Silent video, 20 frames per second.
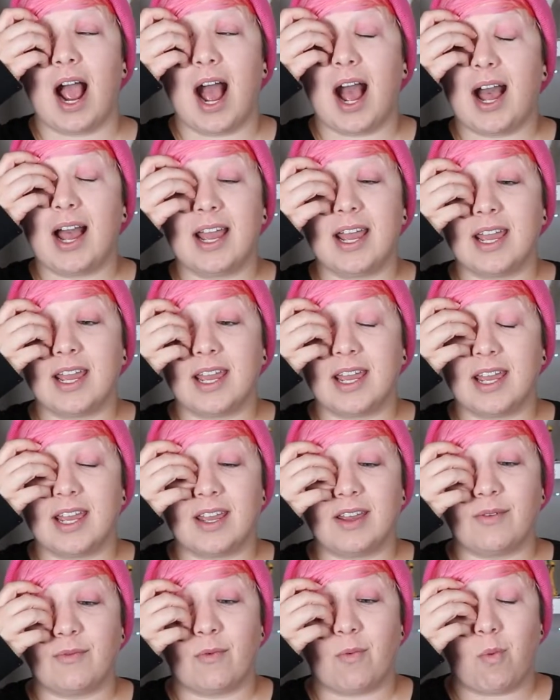
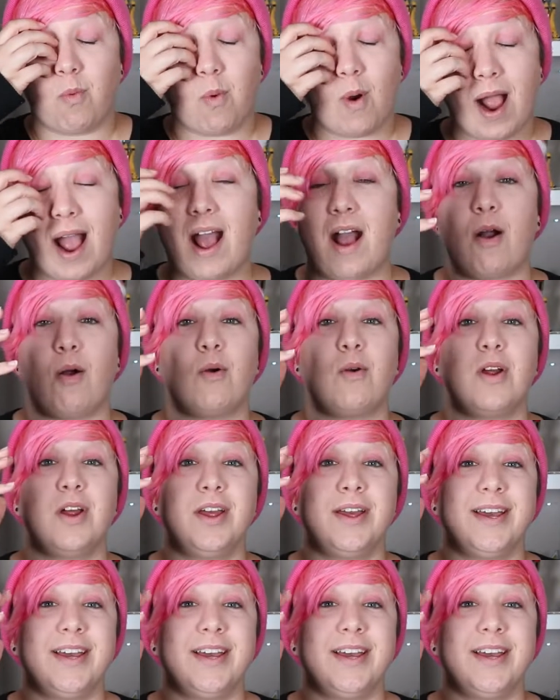Wow.